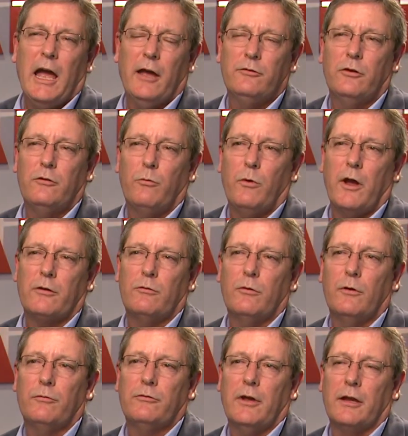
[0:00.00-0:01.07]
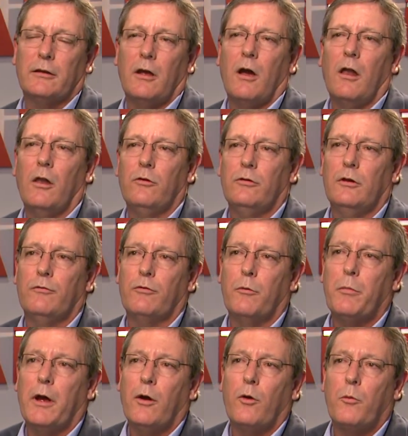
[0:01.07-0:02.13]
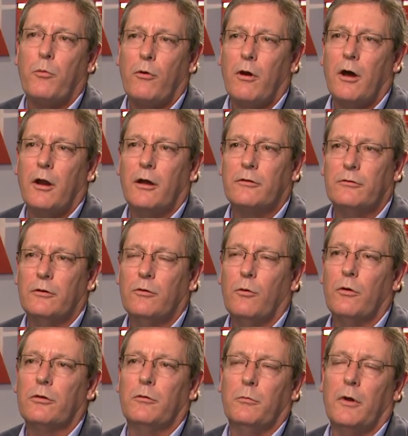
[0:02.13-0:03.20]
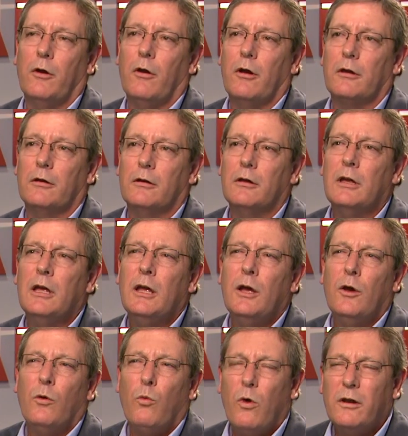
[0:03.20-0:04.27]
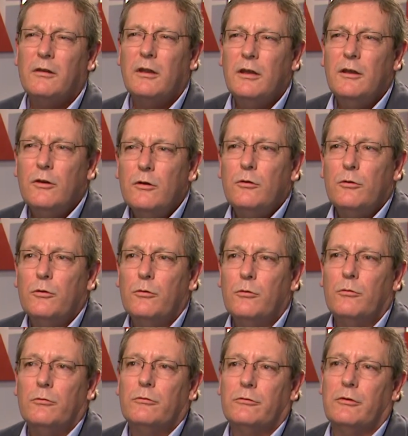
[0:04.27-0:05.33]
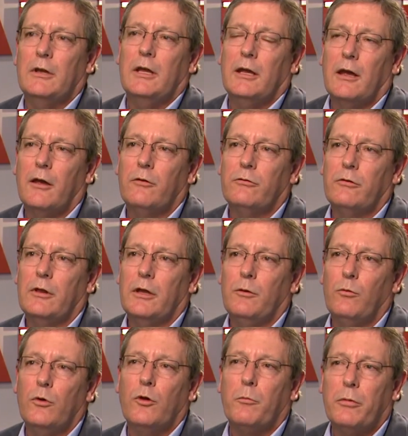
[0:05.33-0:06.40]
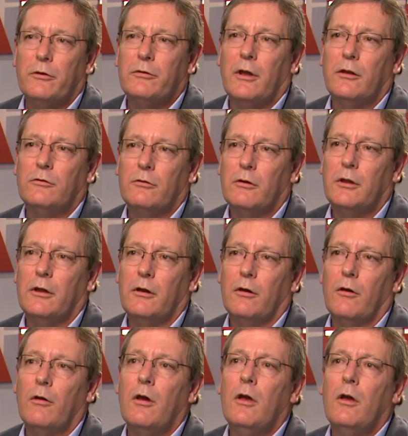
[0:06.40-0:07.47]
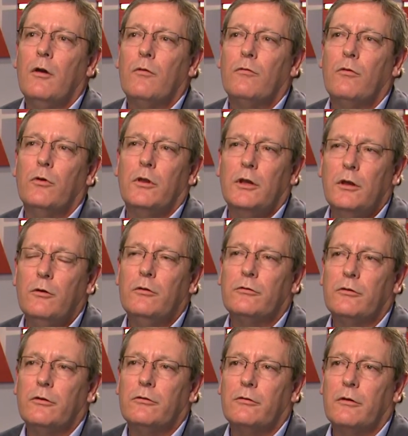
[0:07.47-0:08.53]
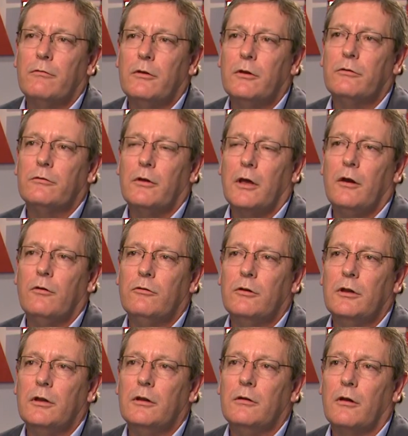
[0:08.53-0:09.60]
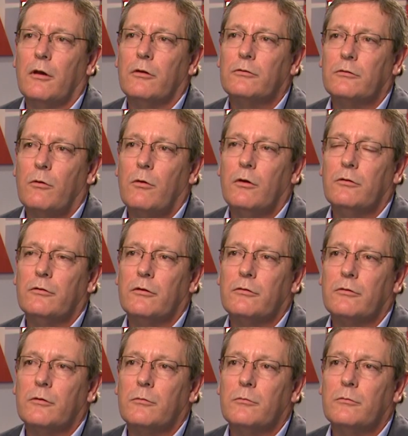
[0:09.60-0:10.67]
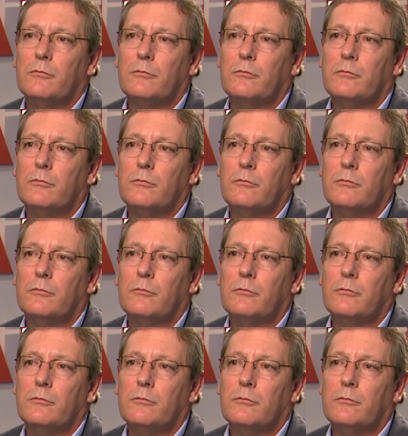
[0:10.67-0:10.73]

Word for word: As a director of technology for power products in North America, what do you see as the real potential here for the uses of this energy uh, storage system?